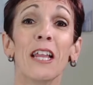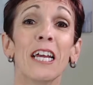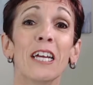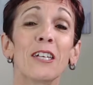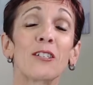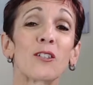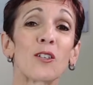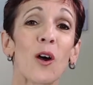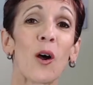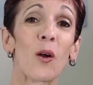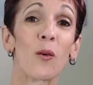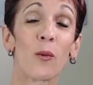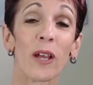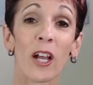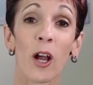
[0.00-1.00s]
So
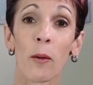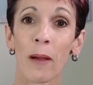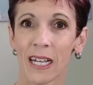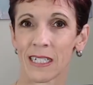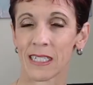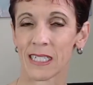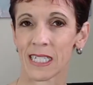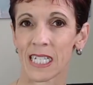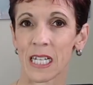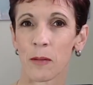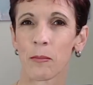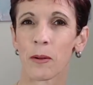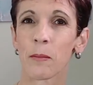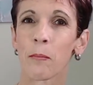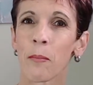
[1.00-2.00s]
we go back to sleep.
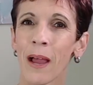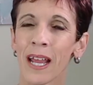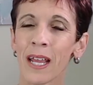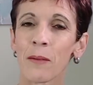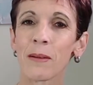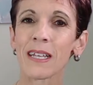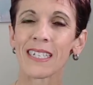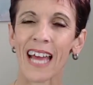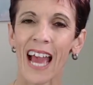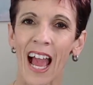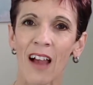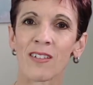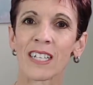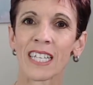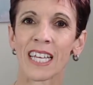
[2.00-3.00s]
But babies
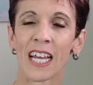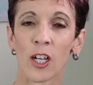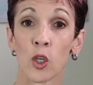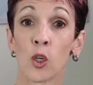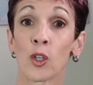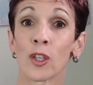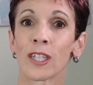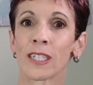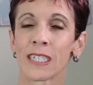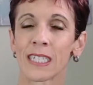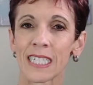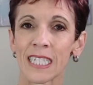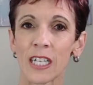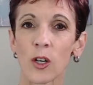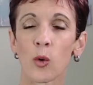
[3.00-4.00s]
haven't yet learned this
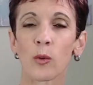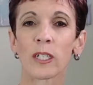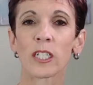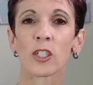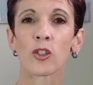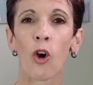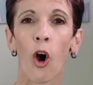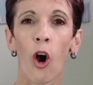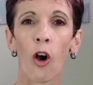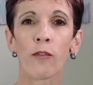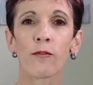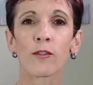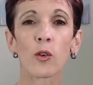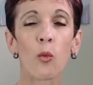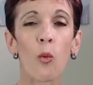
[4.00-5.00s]
skill, which is
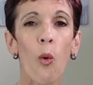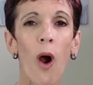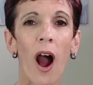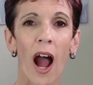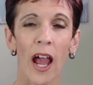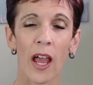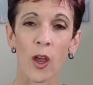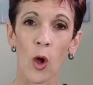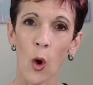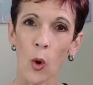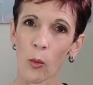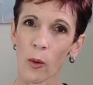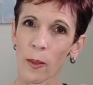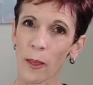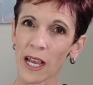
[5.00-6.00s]
often why
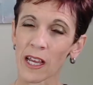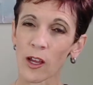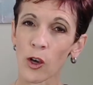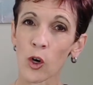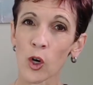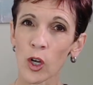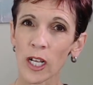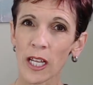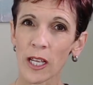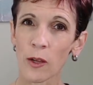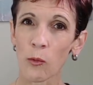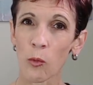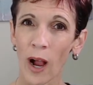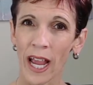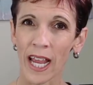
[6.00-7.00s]
when they early
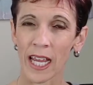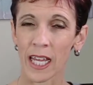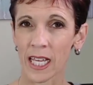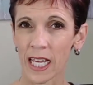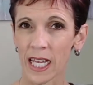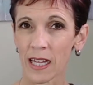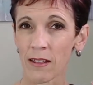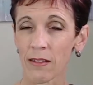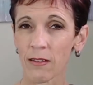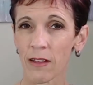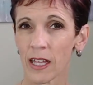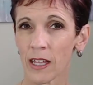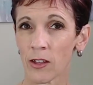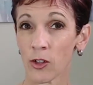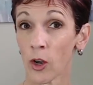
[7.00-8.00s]
wake in
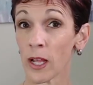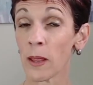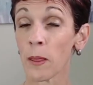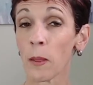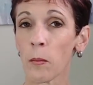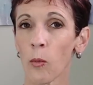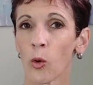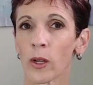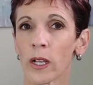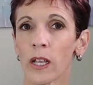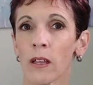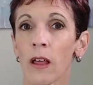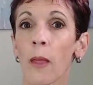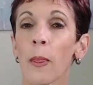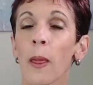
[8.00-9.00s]
the morning,
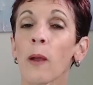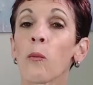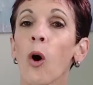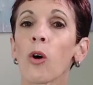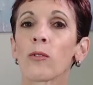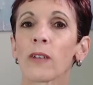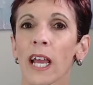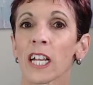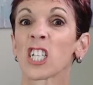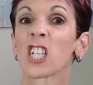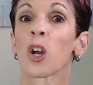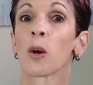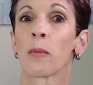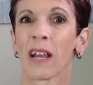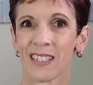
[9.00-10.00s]
they won't actually go
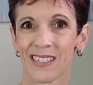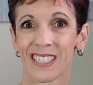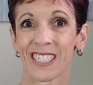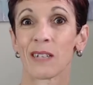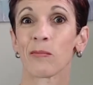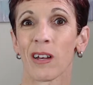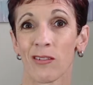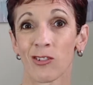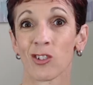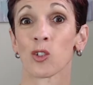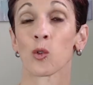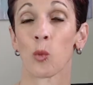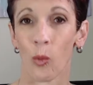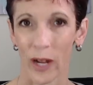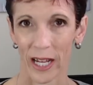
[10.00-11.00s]
back to sleep. They'll just
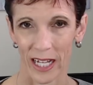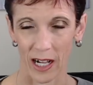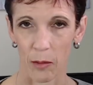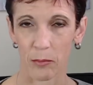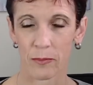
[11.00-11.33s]
wake up.